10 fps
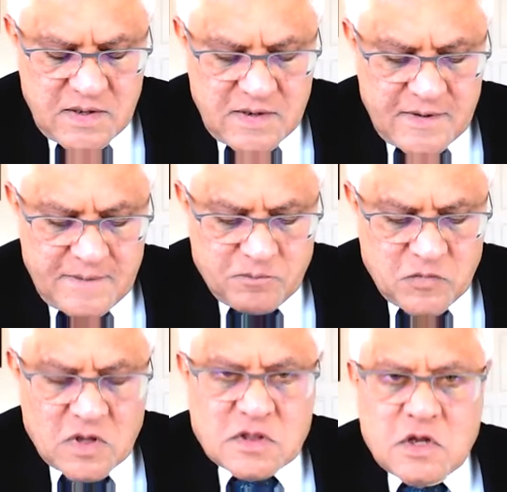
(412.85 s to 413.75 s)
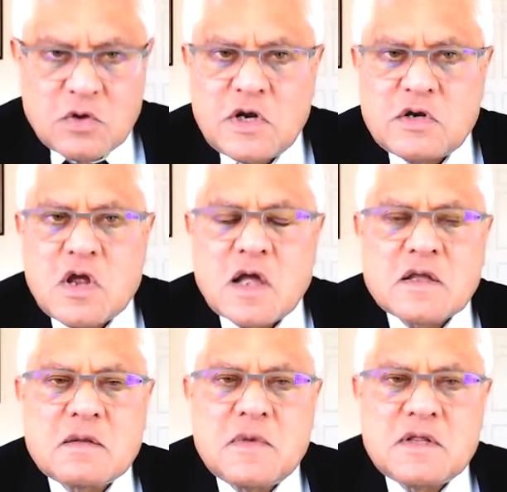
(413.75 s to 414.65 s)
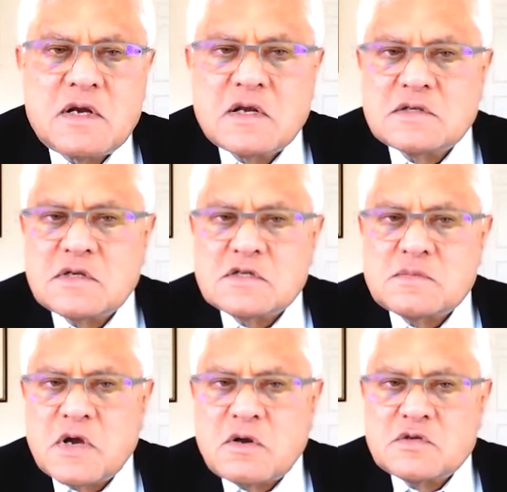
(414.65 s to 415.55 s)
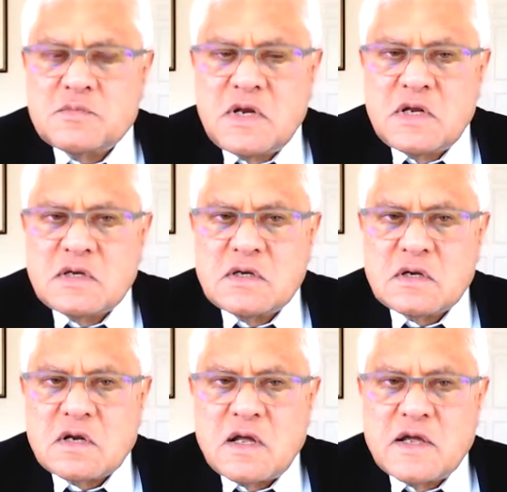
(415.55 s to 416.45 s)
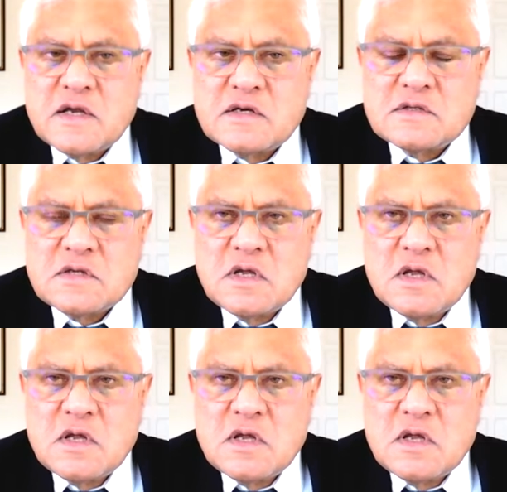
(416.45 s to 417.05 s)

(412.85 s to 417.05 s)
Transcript: the only document that exists because many clients